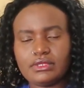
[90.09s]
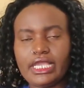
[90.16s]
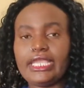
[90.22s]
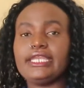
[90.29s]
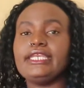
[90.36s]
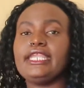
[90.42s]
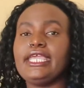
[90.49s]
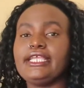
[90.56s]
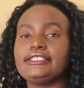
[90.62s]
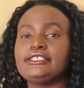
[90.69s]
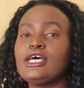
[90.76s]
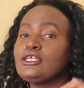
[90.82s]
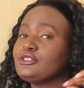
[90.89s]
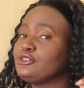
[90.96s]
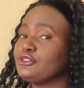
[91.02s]
It
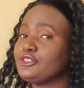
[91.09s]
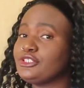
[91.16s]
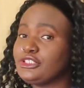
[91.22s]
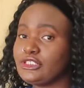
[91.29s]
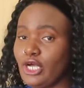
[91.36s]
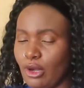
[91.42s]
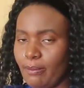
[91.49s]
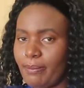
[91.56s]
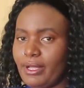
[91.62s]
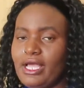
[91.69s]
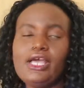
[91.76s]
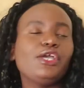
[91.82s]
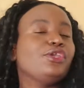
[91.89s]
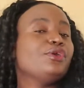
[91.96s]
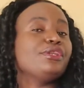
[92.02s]
needs to stop.
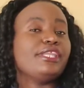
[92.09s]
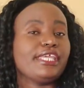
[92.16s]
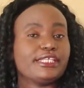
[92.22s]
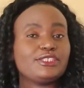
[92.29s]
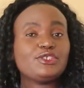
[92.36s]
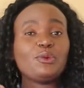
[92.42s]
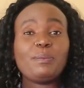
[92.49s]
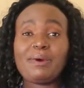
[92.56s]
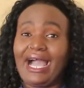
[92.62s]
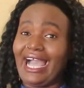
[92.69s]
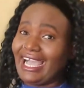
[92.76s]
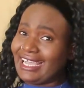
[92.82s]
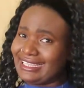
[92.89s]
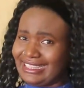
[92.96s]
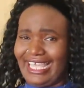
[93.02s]
You need to
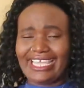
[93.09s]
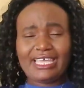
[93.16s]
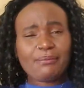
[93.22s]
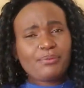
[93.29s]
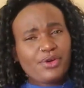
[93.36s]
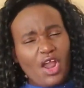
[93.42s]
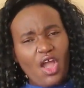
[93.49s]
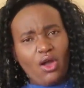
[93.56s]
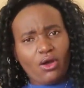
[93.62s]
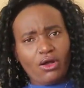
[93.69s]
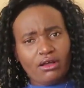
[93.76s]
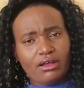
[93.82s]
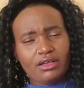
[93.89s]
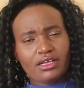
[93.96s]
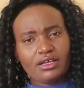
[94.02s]
pack like a pro.
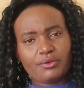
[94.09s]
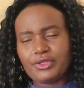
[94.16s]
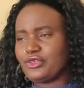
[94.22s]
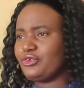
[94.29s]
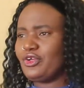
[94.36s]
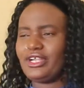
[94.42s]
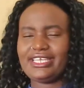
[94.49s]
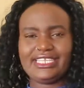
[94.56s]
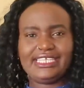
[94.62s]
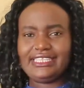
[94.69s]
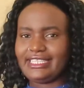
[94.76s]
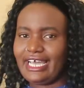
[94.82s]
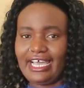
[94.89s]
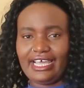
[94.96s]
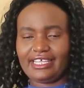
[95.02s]
We do not
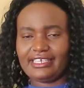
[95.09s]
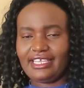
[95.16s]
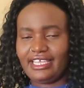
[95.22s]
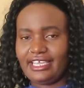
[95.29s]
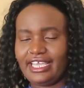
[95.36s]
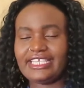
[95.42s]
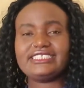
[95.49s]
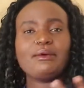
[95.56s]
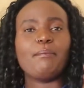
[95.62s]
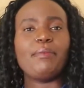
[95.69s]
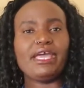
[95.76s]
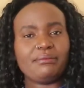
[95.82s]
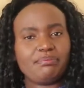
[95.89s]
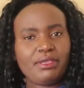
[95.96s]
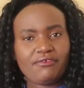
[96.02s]
need that. It's a
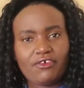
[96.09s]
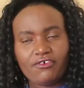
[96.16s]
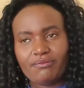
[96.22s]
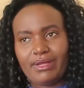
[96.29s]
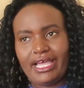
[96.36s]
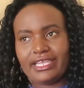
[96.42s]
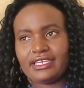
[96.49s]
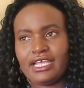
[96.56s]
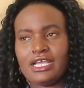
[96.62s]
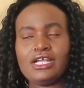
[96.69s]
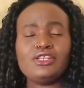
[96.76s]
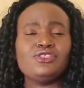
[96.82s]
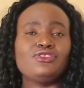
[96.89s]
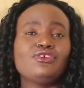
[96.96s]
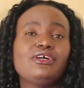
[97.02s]
pet peeve of mine.
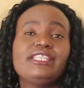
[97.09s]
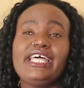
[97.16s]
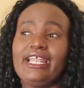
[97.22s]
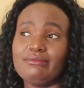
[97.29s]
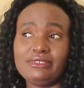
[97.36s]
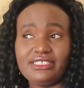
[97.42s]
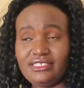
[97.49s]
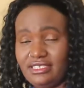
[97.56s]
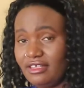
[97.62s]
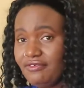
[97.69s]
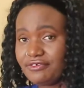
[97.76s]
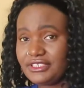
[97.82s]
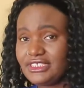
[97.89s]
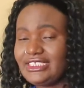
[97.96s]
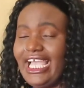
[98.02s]
Not that I'm
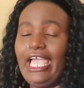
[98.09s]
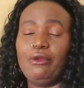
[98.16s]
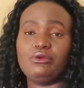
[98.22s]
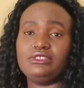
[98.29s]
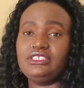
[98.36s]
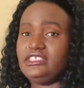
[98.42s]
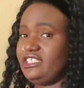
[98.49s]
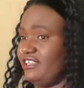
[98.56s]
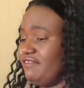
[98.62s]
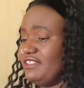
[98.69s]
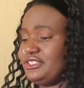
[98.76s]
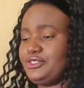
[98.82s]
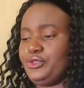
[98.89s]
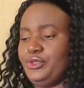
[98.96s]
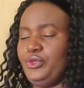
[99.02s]
selfish, I will give
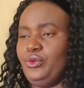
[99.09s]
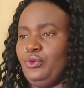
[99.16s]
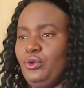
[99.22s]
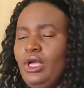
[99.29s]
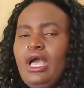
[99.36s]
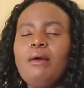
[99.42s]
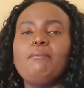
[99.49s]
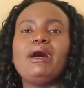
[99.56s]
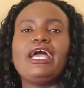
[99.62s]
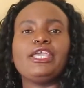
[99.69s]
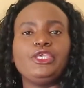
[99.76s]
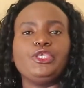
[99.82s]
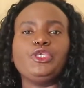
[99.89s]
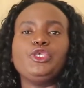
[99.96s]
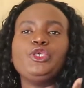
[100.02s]
it to you, but
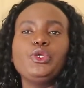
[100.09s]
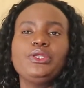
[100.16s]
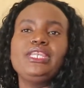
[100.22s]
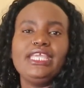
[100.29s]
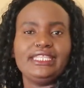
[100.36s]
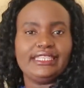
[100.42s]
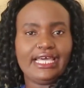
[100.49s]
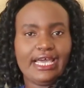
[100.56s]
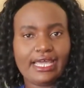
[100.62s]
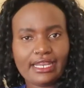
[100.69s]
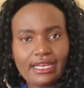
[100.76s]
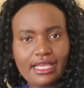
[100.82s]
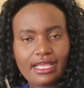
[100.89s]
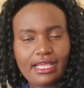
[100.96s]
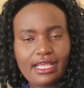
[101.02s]
you need that.